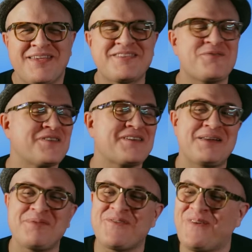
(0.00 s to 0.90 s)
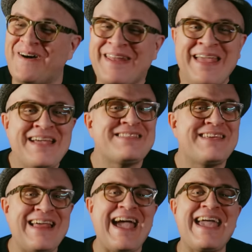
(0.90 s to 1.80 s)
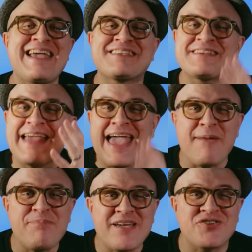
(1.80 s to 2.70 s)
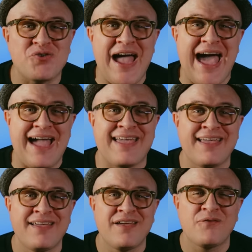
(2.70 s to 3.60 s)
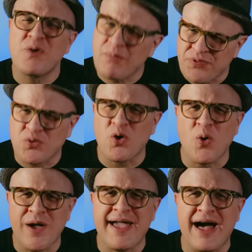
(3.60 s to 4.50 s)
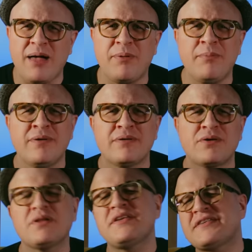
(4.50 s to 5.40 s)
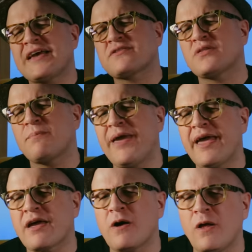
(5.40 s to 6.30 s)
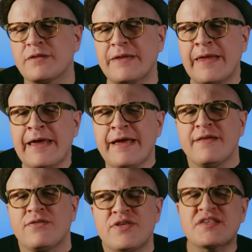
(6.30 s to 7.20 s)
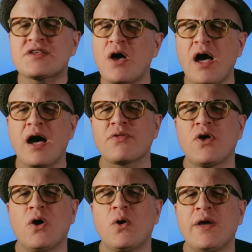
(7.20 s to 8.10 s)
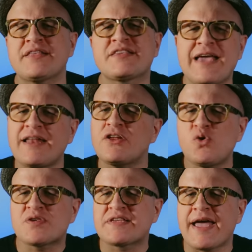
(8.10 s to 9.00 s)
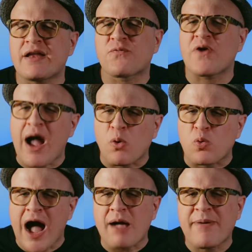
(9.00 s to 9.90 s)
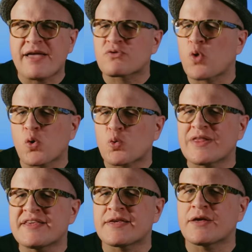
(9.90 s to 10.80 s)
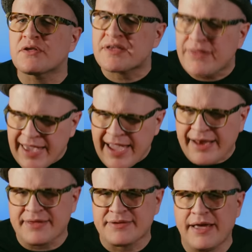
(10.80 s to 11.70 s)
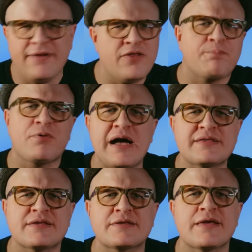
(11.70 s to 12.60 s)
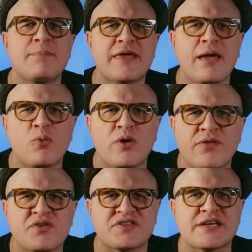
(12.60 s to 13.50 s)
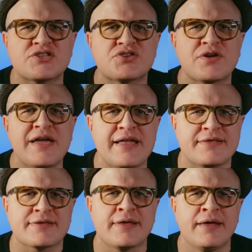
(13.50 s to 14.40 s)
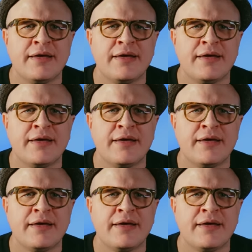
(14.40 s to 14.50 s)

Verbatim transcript: This one's gonna be fun. Today, it's an epic track from a throwaway album, or at least that's what the band called it. This song, though, it set a new standard for how rock bands wrote and released singles in the 80s, and in the process, it became one of their signature hits.